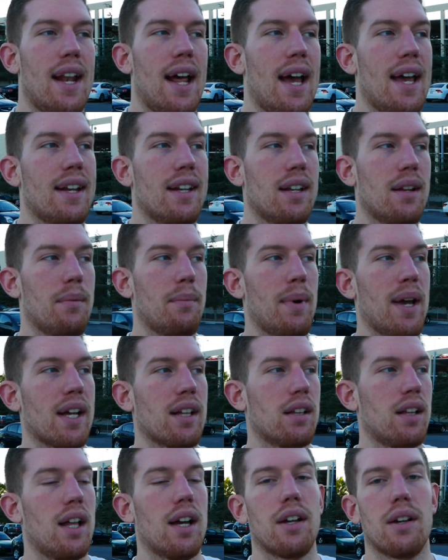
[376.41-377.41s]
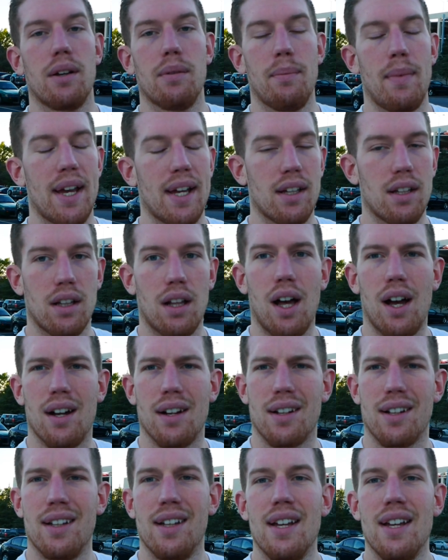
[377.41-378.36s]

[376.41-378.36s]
I ended up, my, clock my clock